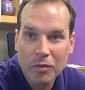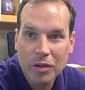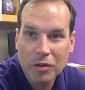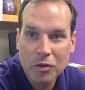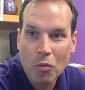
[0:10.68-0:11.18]

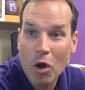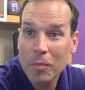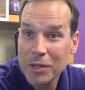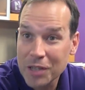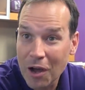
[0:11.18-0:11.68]
you want to
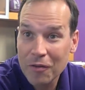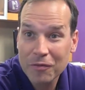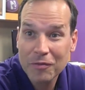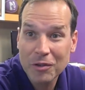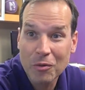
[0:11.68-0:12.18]
be
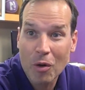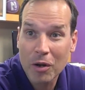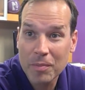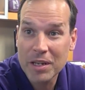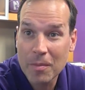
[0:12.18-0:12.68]
tough, you want
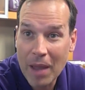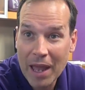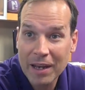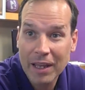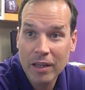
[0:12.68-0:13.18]
to be
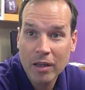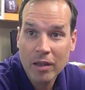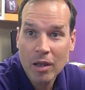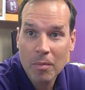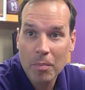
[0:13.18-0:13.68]
demanding,
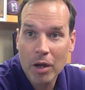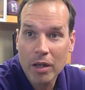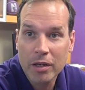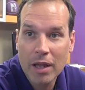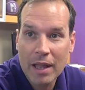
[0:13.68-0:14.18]

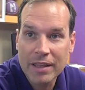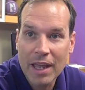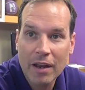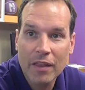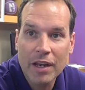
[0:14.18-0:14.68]
but at the
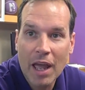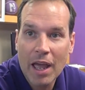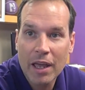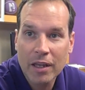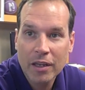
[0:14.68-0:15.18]
end of the
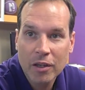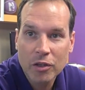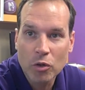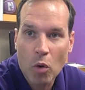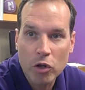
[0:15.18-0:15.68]
day,
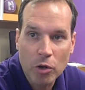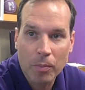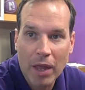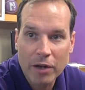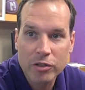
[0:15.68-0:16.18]
you want your
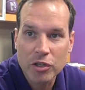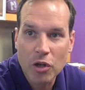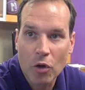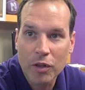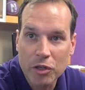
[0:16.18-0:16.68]
players to
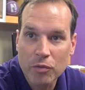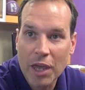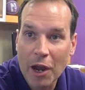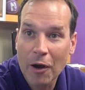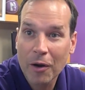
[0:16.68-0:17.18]
know that you
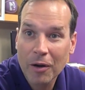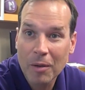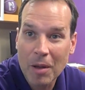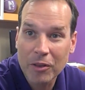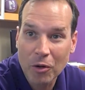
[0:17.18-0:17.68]
care
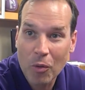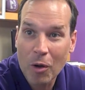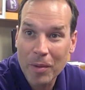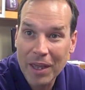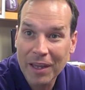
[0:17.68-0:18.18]
about their
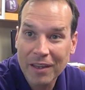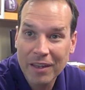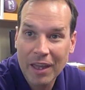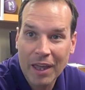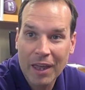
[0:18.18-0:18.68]
well-being.
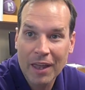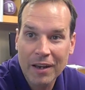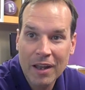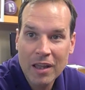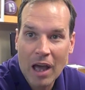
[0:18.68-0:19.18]

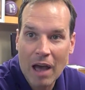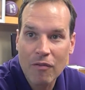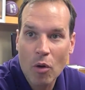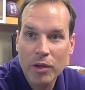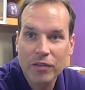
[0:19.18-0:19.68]
And I've
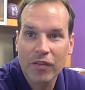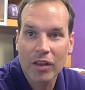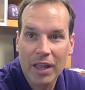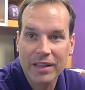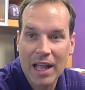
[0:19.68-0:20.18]
always
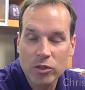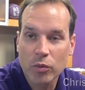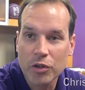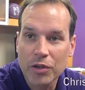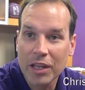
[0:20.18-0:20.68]
felt like that's
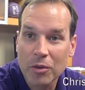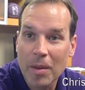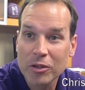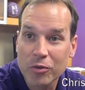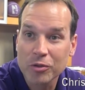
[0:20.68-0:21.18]
when you get the
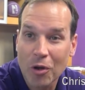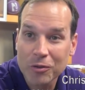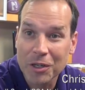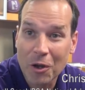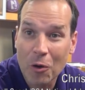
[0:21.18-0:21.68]
best
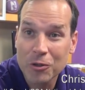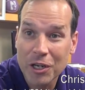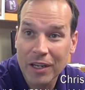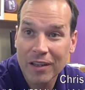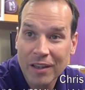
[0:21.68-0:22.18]
results in coaching,